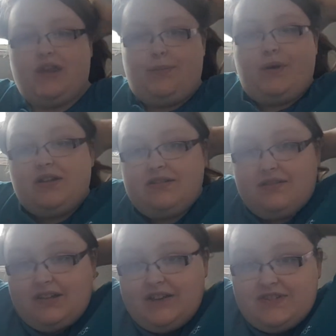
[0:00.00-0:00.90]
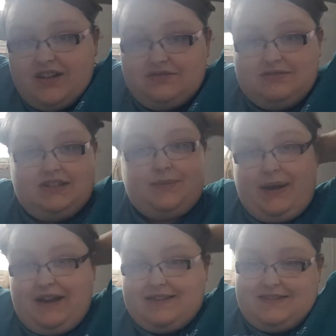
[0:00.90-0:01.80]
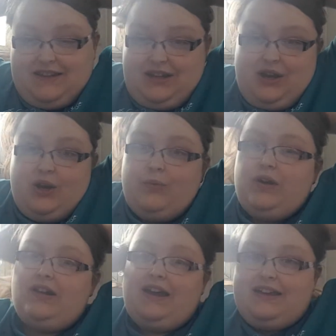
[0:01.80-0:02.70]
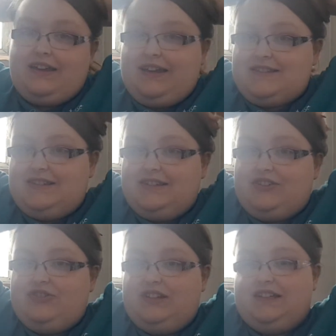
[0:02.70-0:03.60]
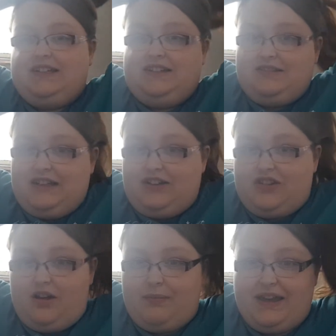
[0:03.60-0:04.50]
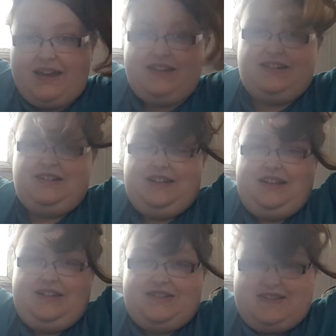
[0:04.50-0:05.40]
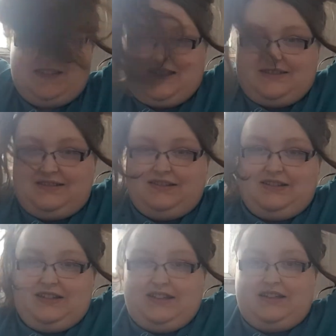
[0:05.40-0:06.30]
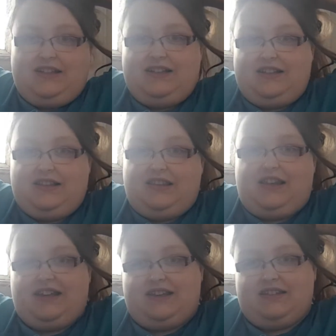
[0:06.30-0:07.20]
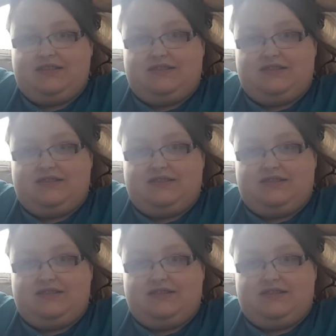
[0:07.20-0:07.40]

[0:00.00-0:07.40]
that bun I've done in the past, where like it's literally like on top of my head, and I just sit like